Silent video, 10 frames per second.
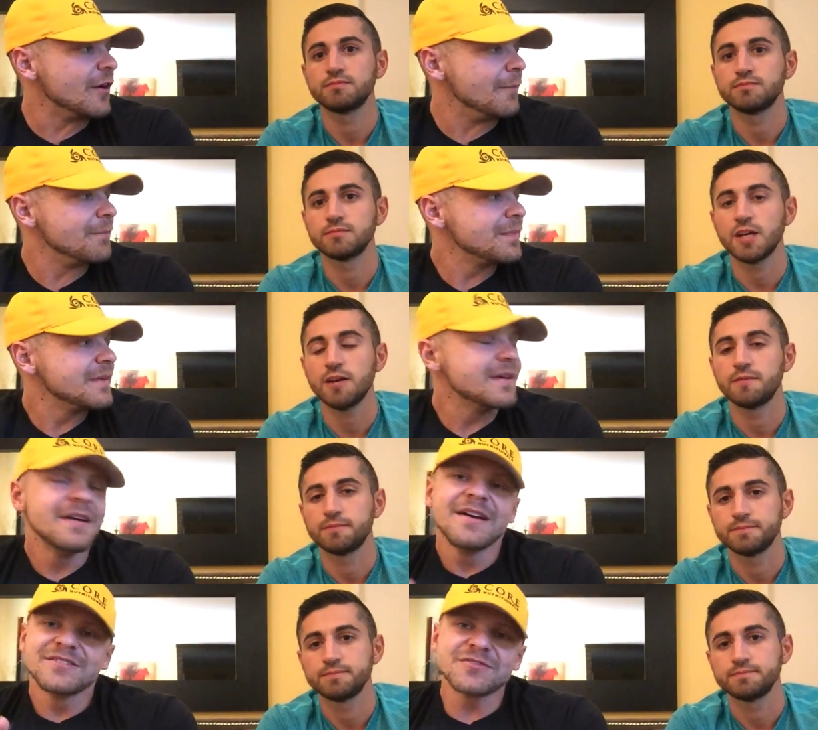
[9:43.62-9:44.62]
Speaker 1: from. Yeah.
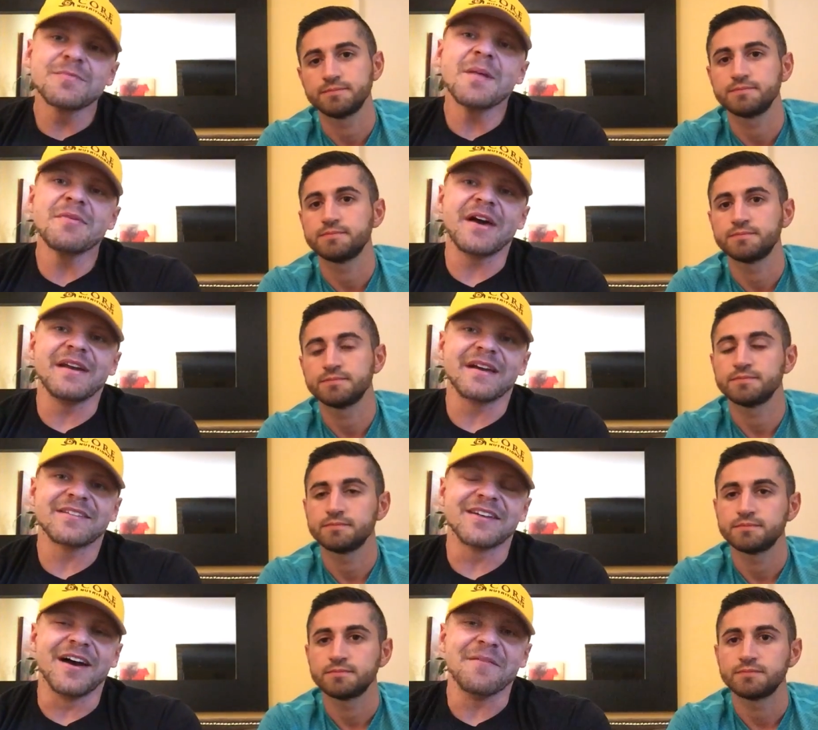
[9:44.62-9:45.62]
Just remember that
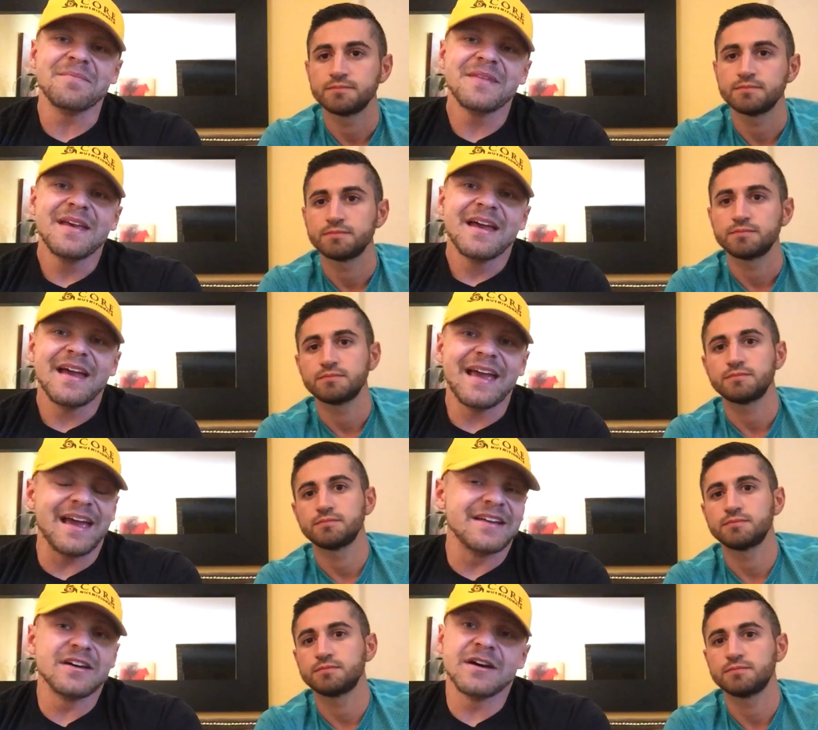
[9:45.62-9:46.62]
next time.
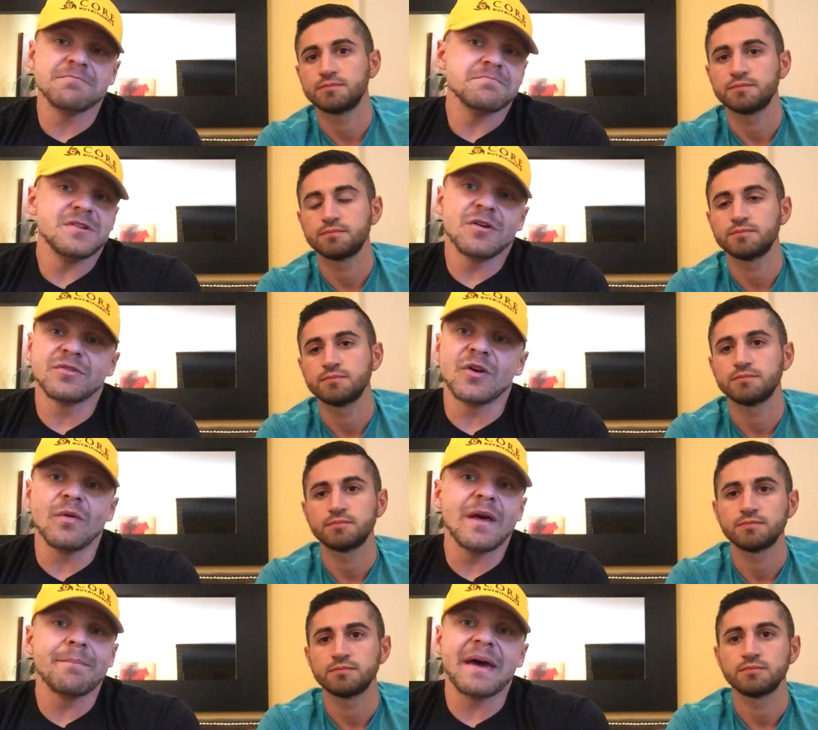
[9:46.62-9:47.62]
And, you know,
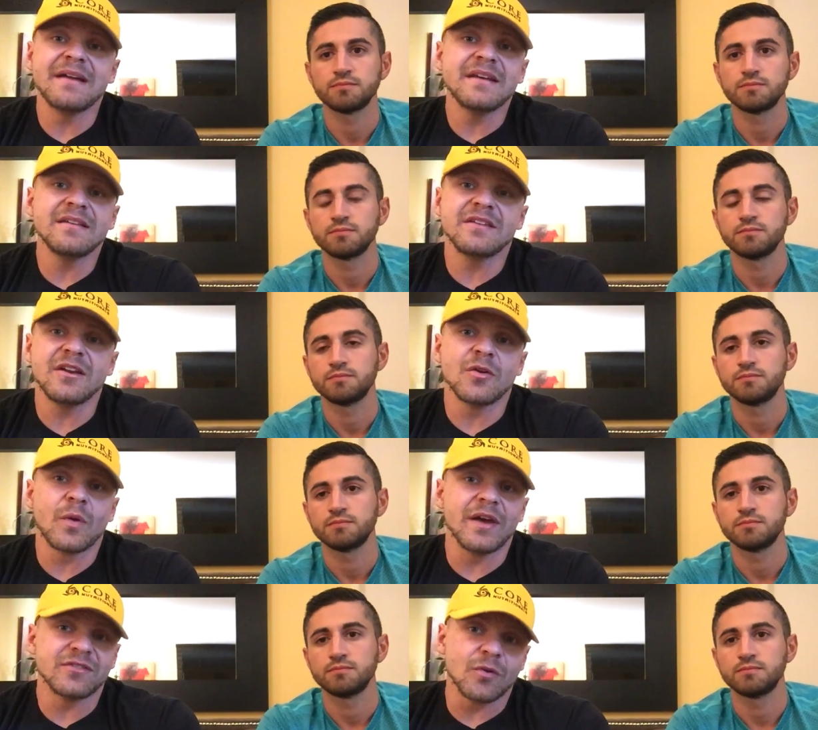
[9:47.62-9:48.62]
don't let bad days get in your
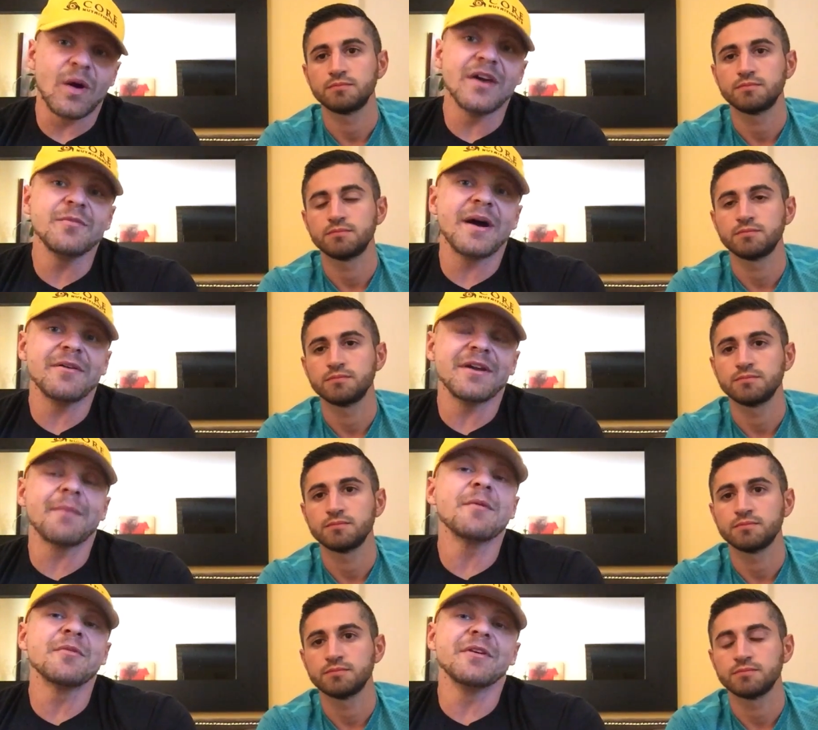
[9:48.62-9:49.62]
way. So while you might read,
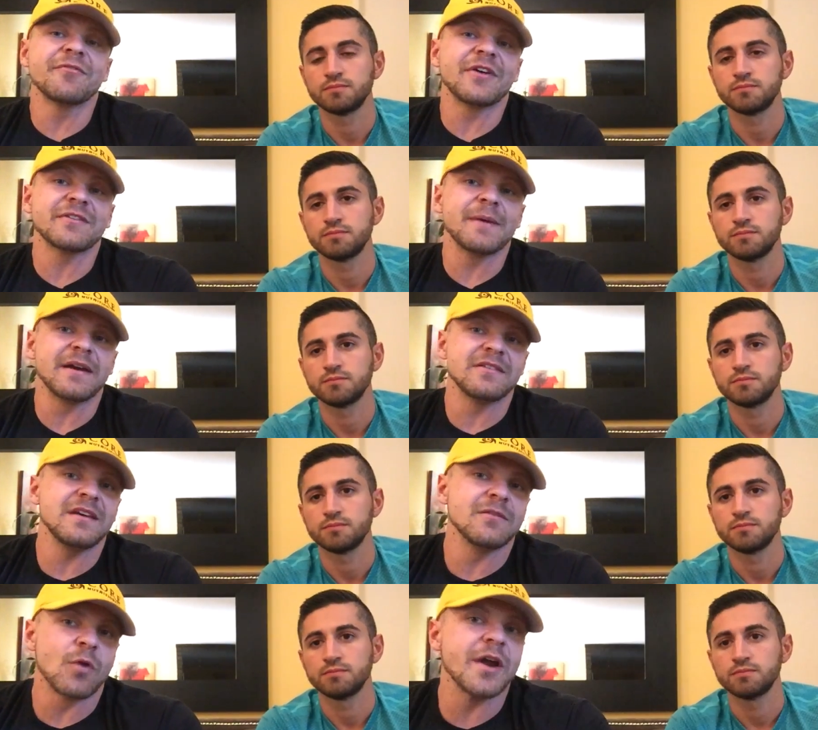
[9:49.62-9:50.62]
I remember reading Flex
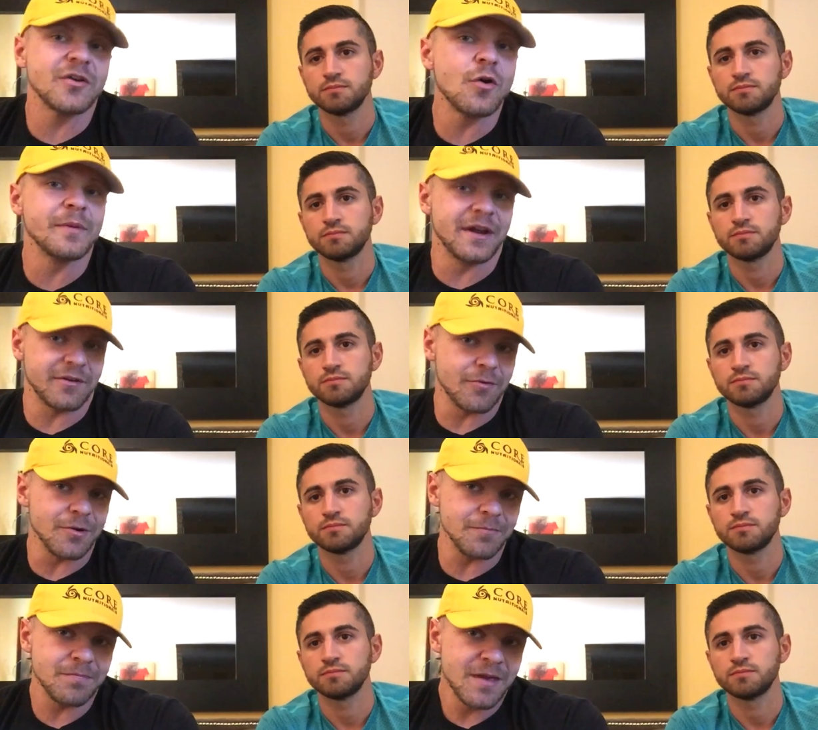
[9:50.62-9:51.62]
Magazine, Ronnie Coleman had a
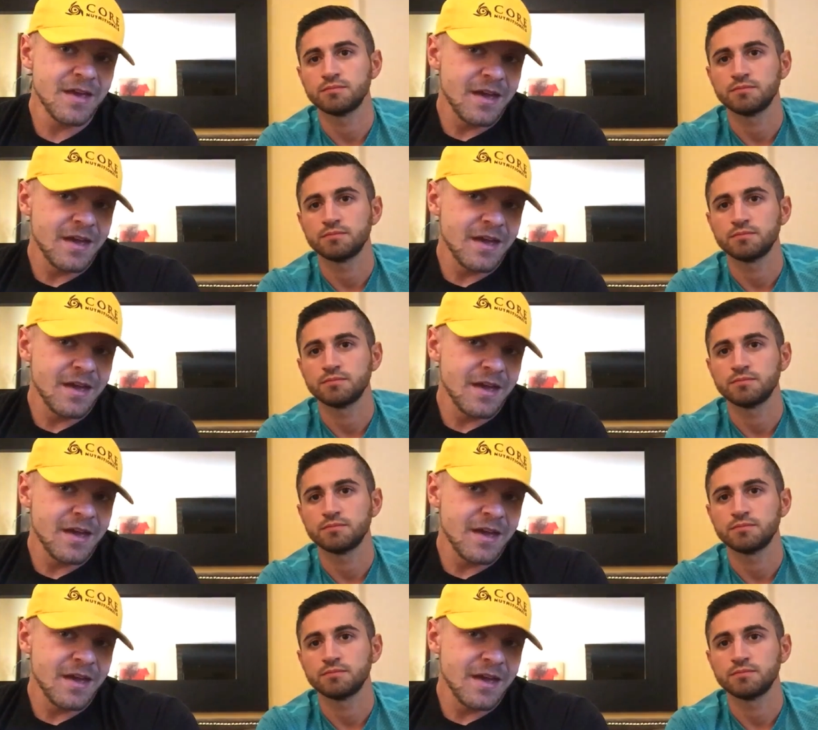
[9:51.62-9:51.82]
quote.